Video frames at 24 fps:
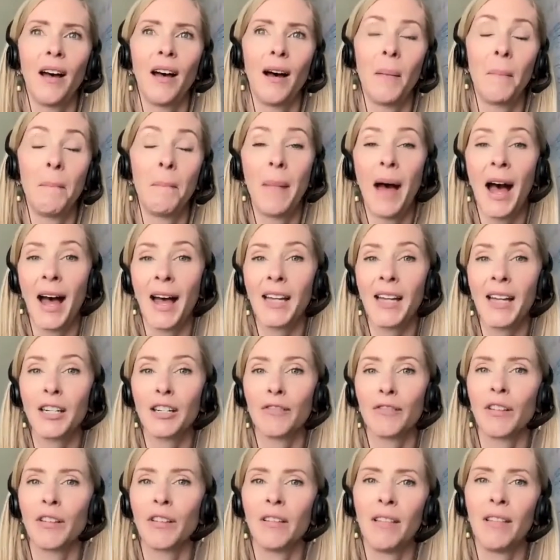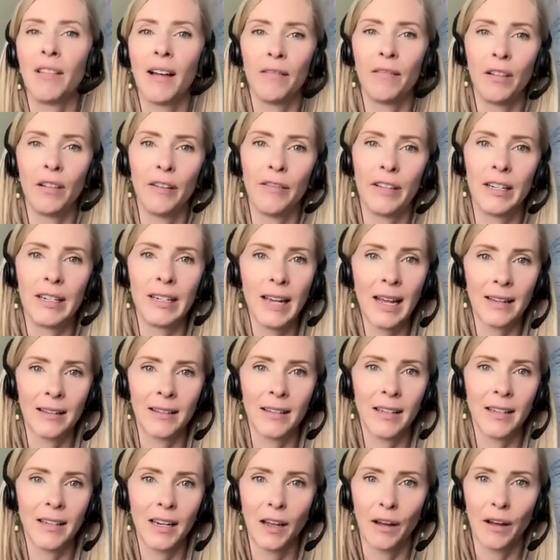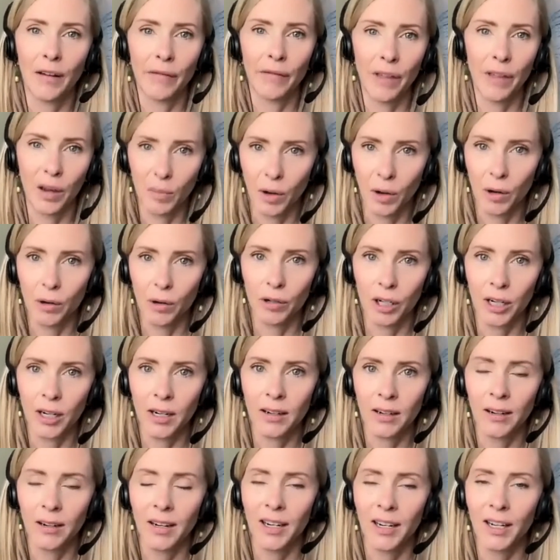a match for the level of intensity of the emotion.